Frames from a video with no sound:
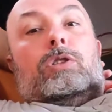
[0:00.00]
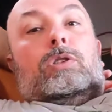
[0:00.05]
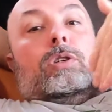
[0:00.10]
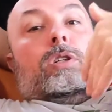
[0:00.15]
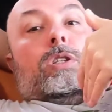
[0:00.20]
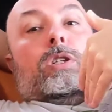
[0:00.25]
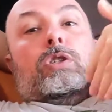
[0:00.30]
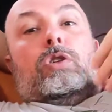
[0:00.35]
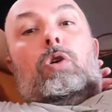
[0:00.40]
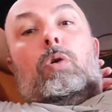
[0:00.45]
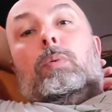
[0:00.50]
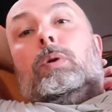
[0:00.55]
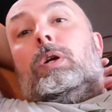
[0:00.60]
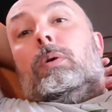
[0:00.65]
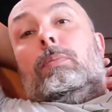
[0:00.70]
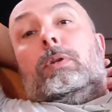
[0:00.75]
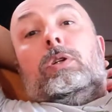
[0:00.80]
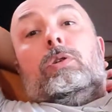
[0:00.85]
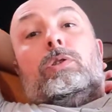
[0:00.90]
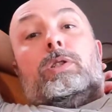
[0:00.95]
you can just open
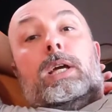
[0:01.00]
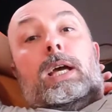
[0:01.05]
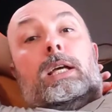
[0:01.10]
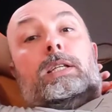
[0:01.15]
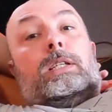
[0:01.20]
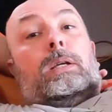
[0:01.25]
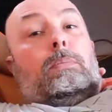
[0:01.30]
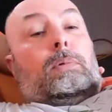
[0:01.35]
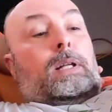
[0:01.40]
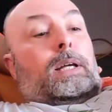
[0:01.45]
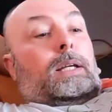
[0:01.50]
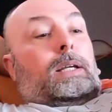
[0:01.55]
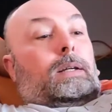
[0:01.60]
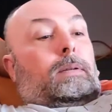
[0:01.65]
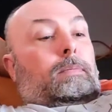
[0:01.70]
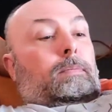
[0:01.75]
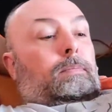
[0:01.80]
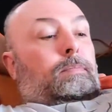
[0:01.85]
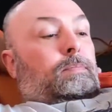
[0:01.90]
up and use it as a blanket.